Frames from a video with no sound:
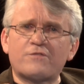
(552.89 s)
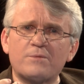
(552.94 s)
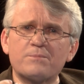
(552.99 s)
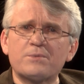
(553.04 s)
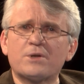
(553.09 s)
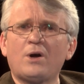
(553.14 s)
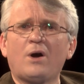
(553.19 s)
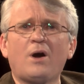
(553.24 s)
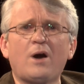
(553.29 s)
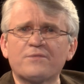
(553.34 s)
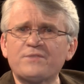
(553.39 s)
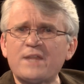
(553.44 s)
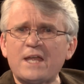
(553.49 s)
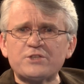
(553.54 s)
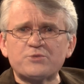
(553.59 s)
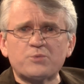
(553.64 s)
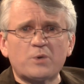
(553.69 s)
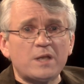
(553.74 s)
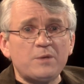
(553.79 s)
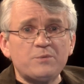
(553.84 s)
from God.
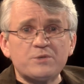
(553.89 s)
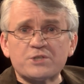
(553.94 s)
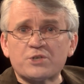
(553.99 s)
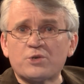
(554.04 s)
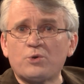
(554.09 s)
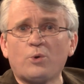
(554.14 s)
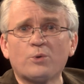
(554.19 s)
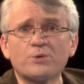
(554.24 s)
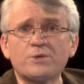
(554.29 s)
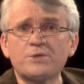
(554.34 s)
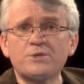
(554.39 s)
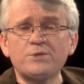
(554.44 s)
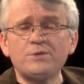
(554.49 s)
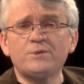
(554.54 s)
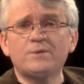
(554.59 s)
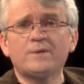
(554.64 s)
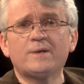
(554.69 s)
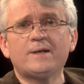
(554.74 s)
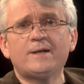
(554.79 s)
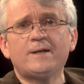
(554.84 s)
That's what he was called to
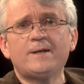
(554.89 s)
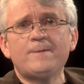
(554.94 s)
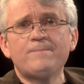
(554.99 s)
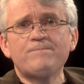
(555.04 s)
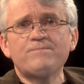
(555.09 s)
do.